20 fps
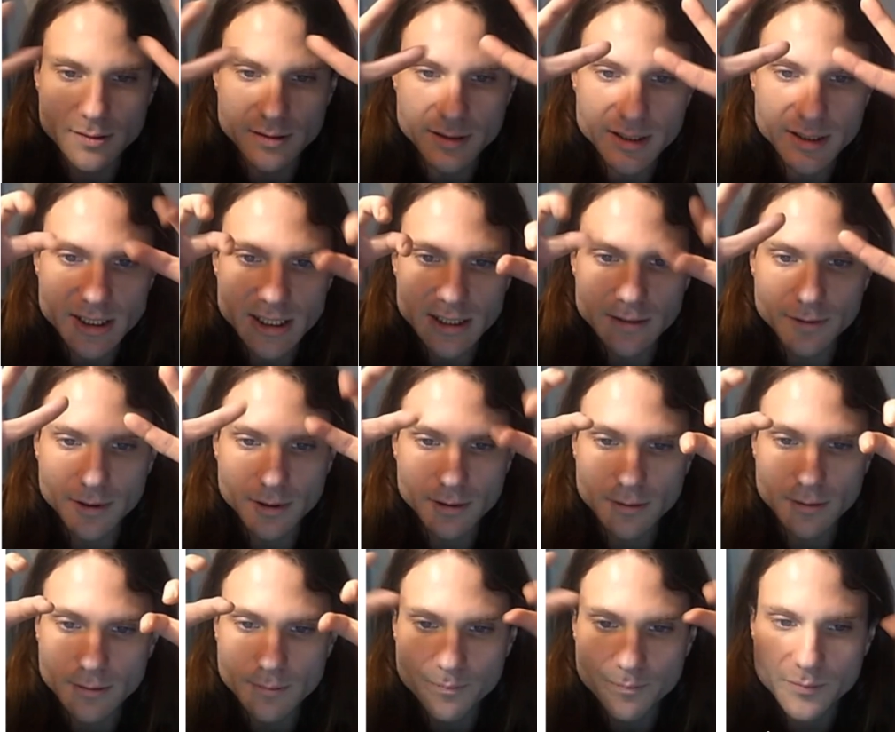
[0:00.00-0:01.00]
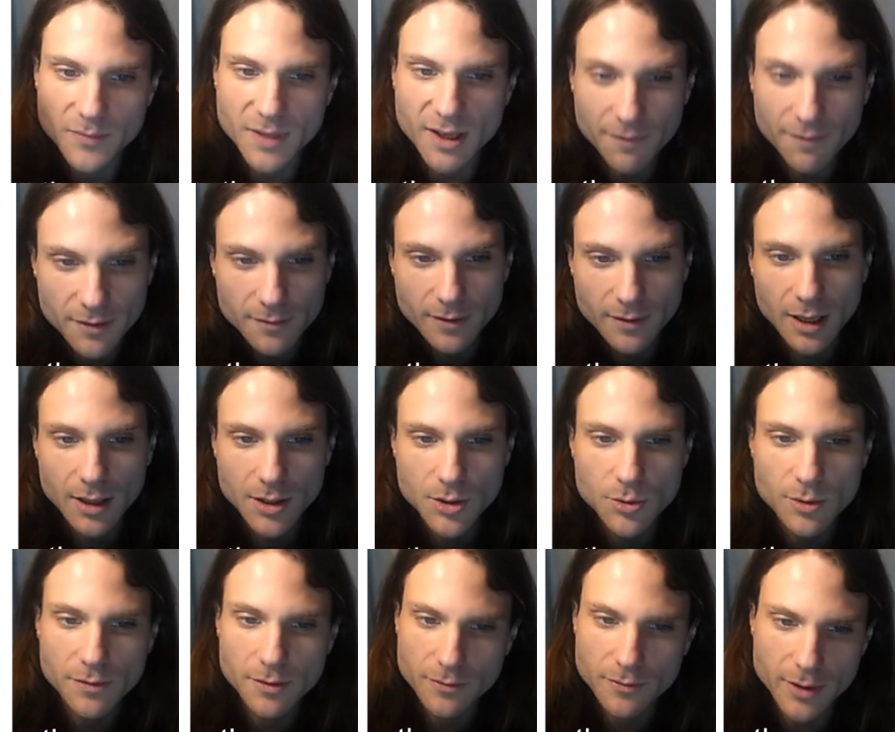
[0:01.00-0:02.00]
even if the value of the
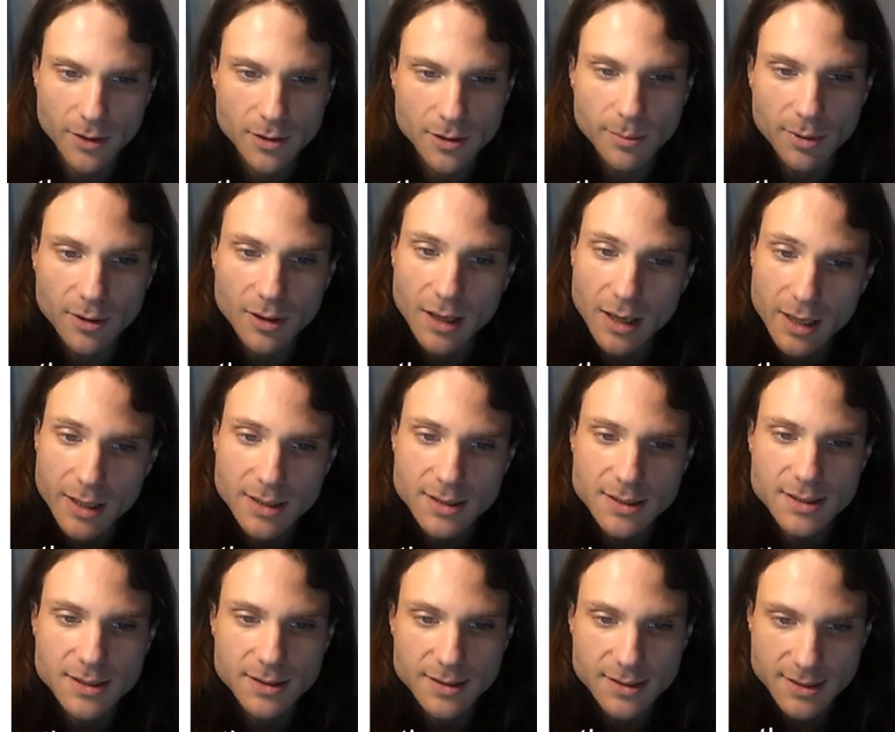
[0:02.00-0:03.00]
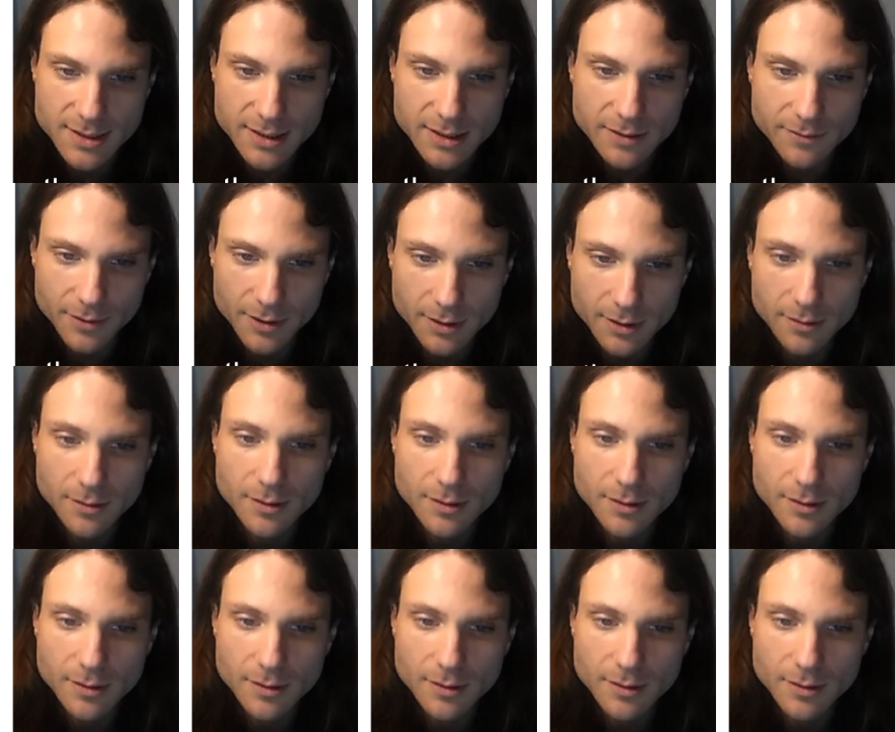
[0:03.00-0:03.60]
variable x is even